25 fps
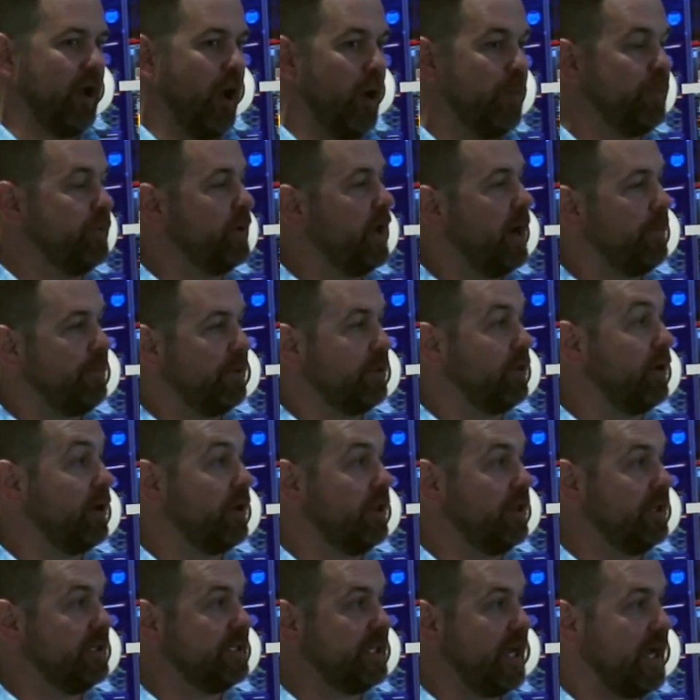opened up a lot
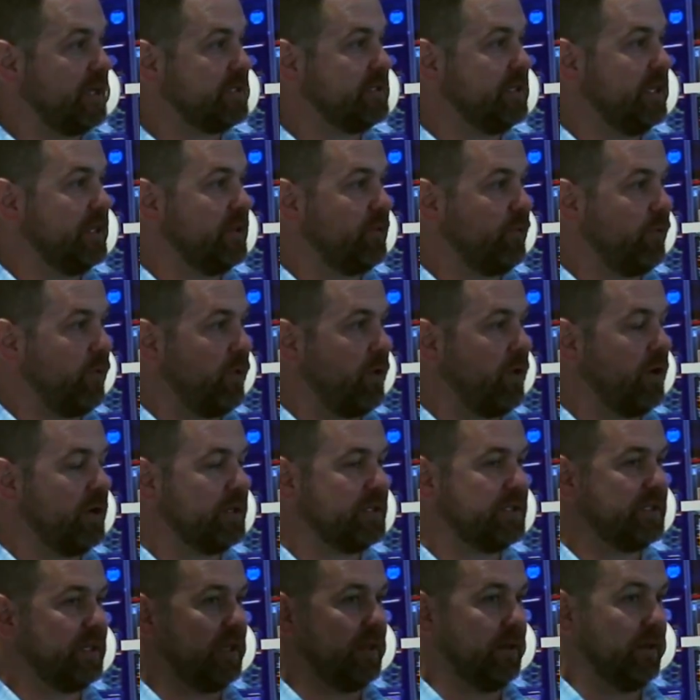of these assets for
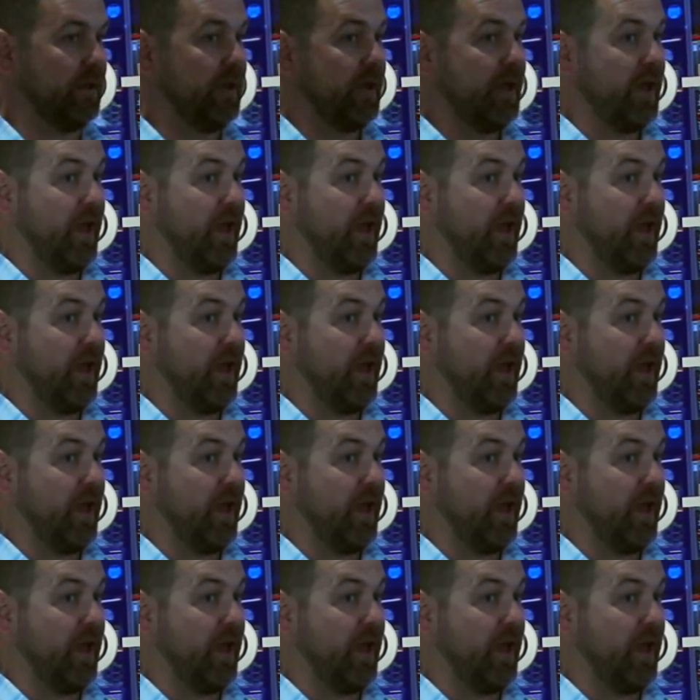us and